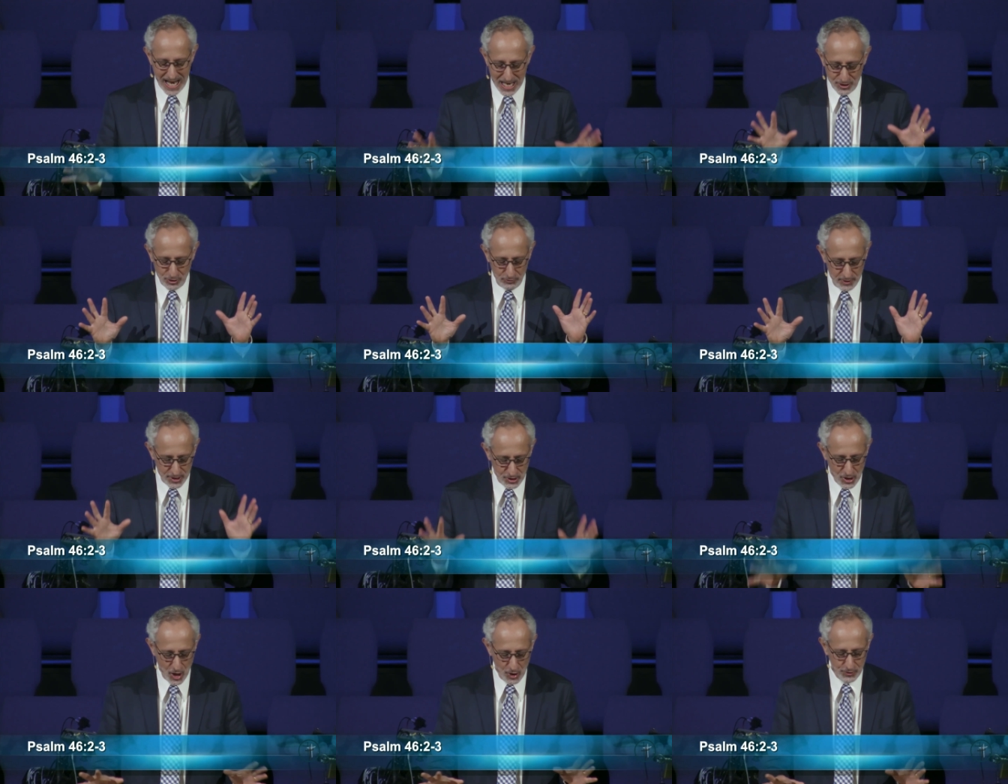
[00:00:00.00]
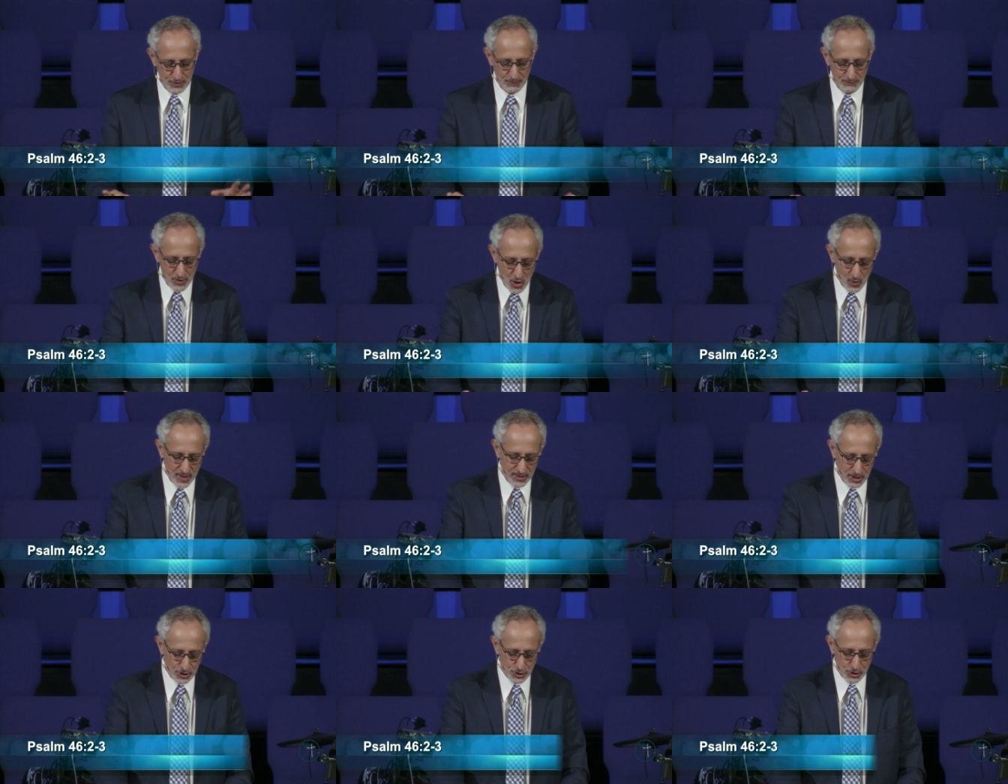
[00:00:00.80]
as a result of
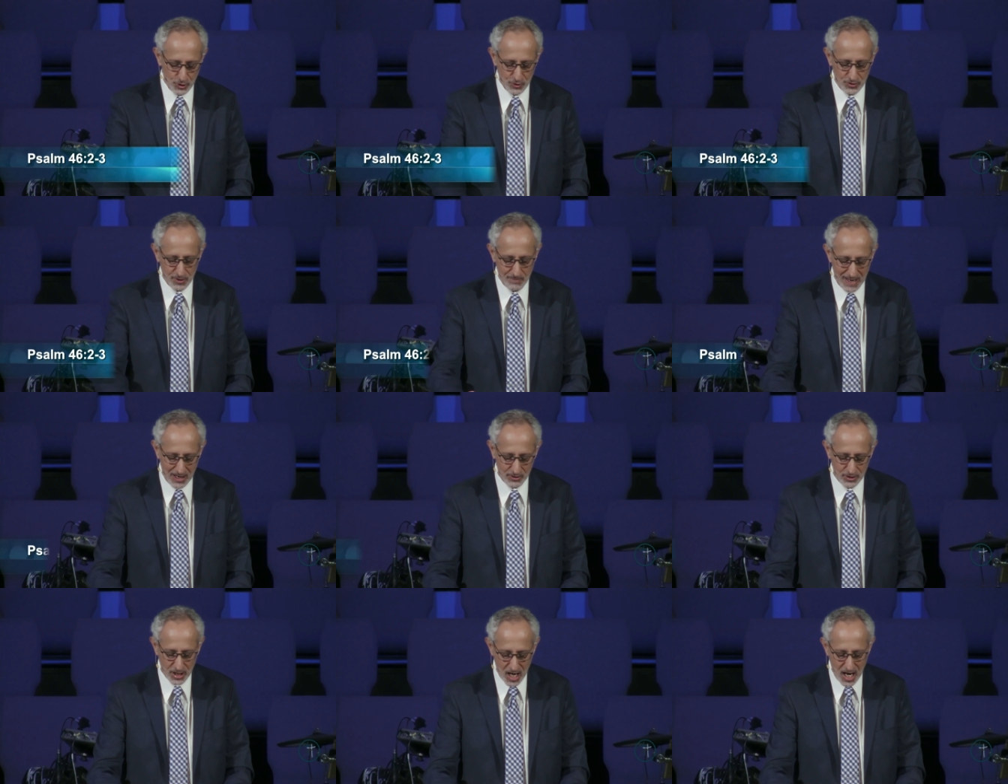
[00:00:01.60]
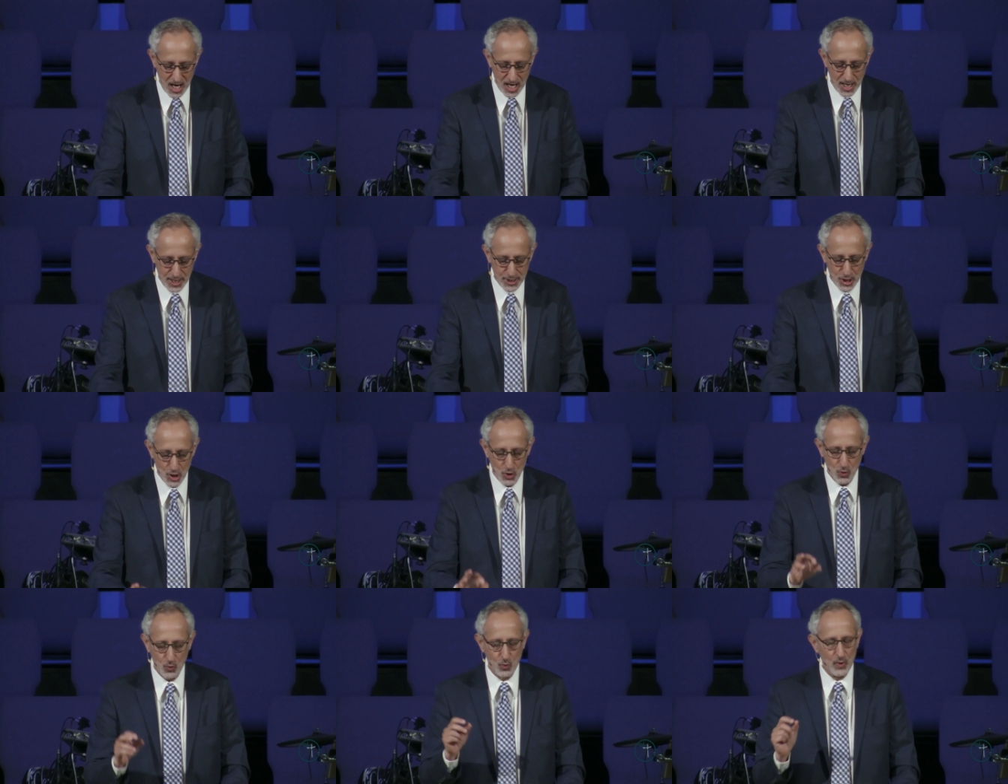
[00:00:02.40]
knowing these truths about God,
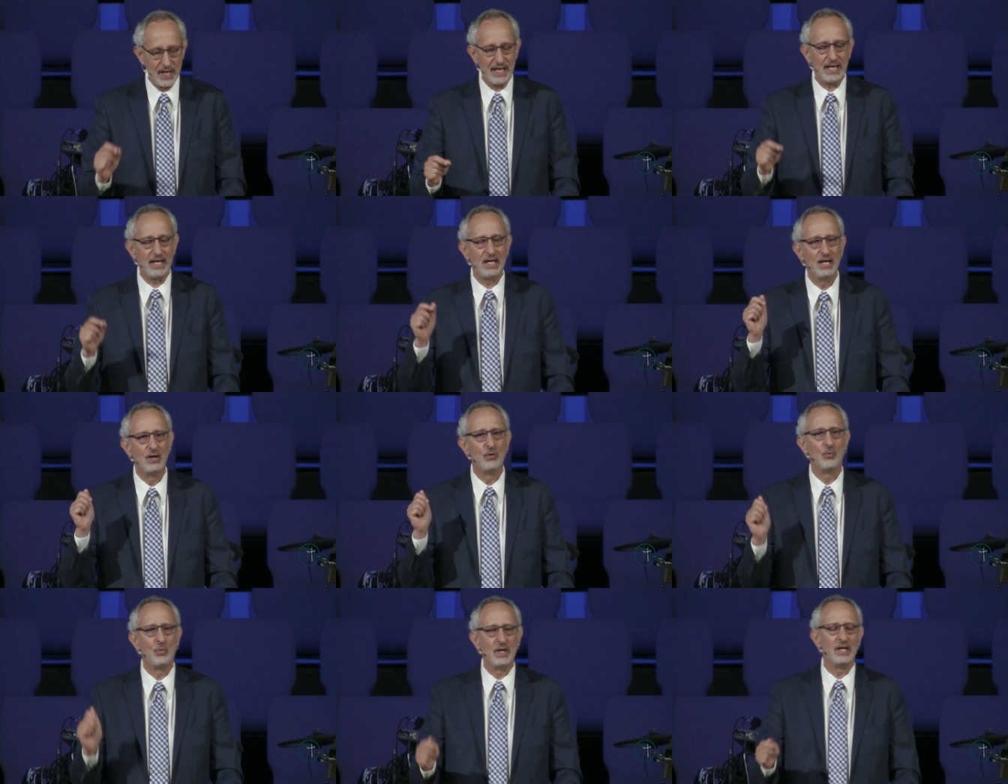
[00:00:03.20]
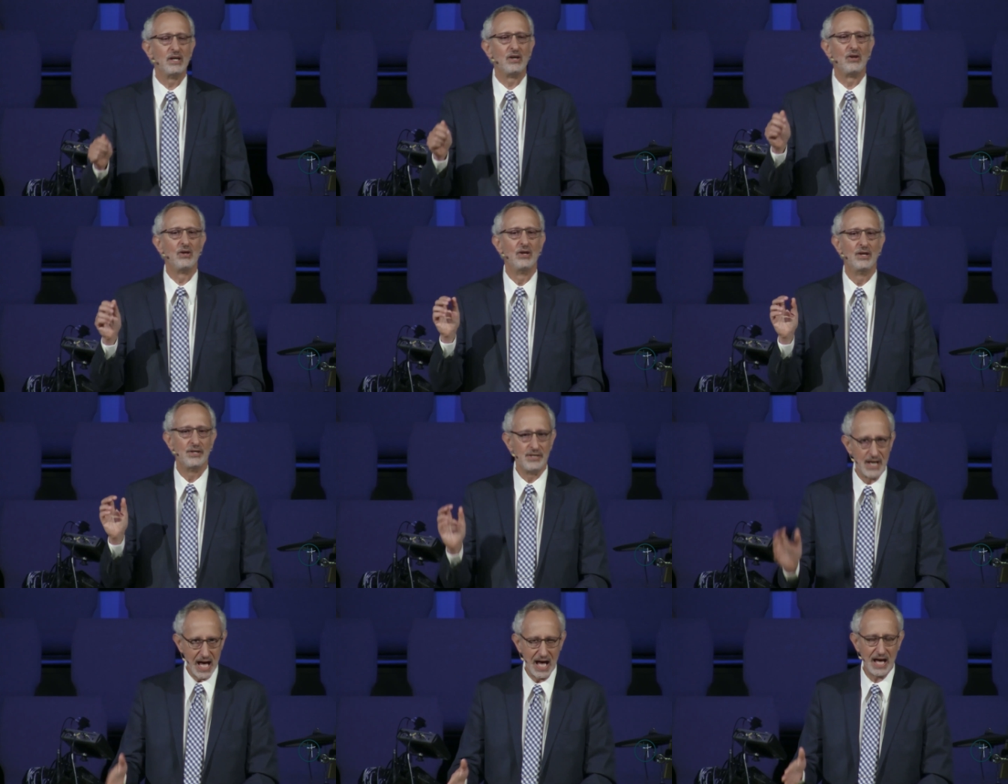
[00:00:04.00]
we
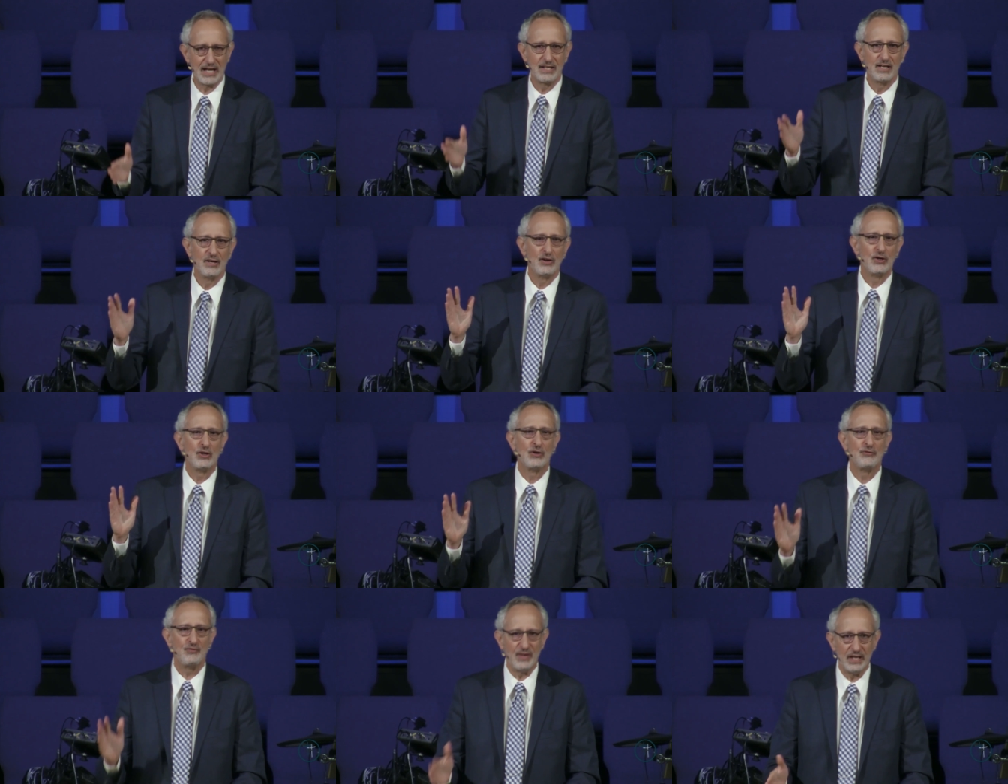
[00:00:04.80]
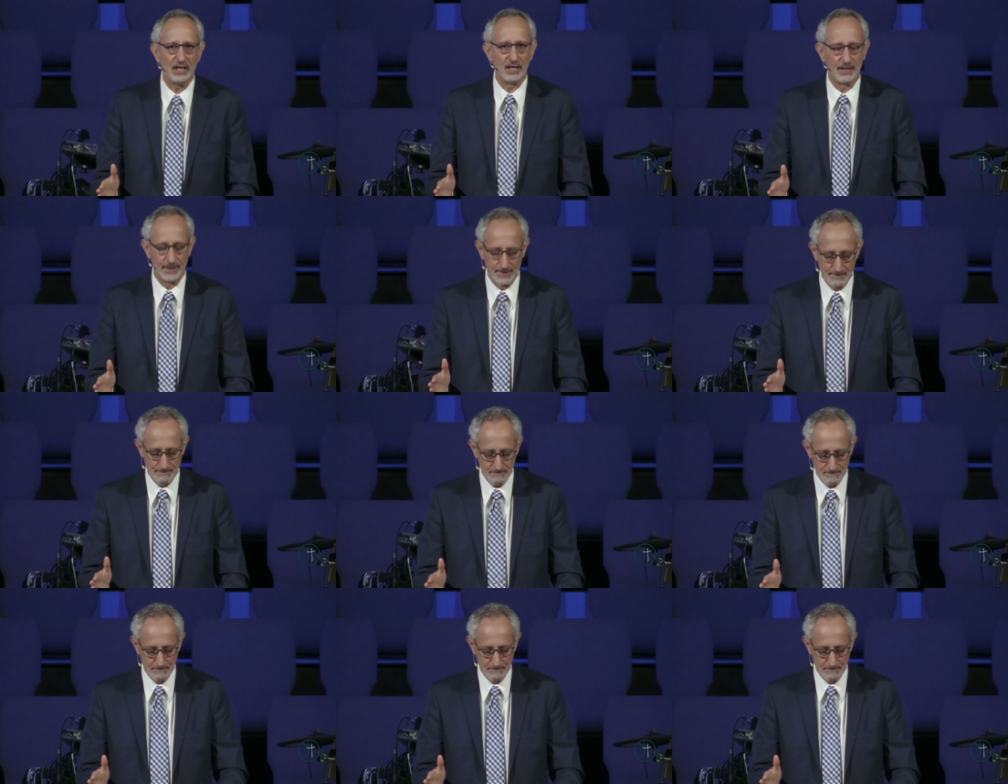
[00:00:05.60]
will not fear.